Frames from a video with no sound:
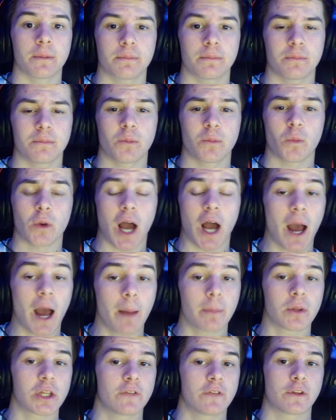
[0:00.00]
what I
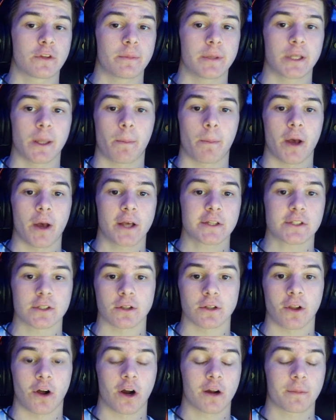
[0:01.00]
believe to be the best
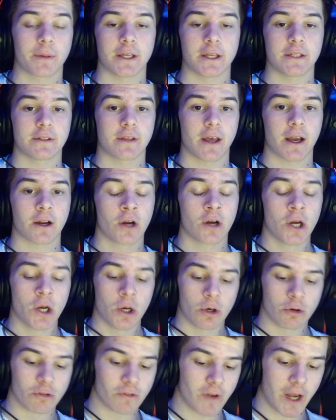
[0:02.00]
log bait deck
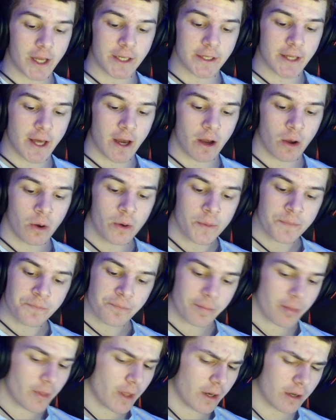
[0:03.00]
right now,
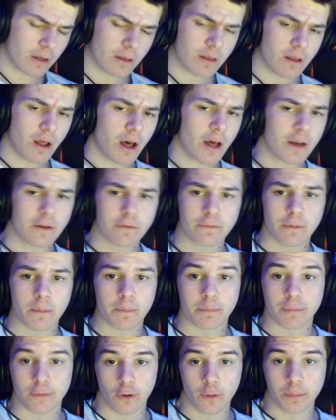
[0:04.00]
and a lot
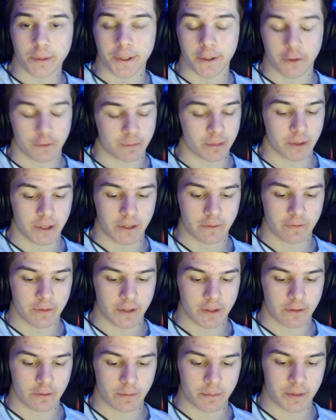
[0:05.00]
of pro players believe
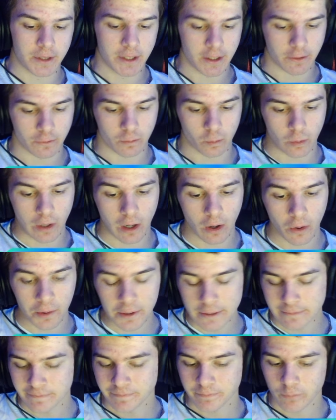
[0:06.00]
it to be as well.
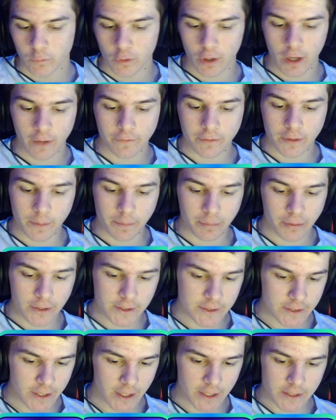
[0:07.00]
You have the
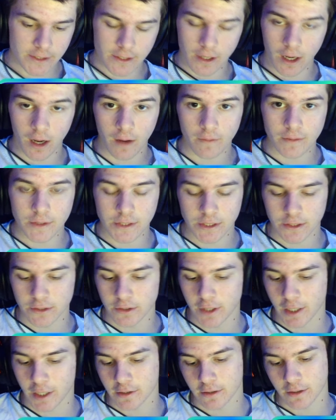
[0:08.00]
Princess, obviously, you
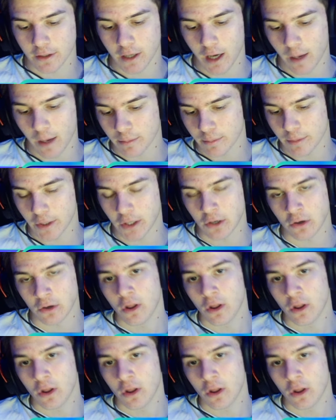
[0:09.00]
got the Goblin Barrel,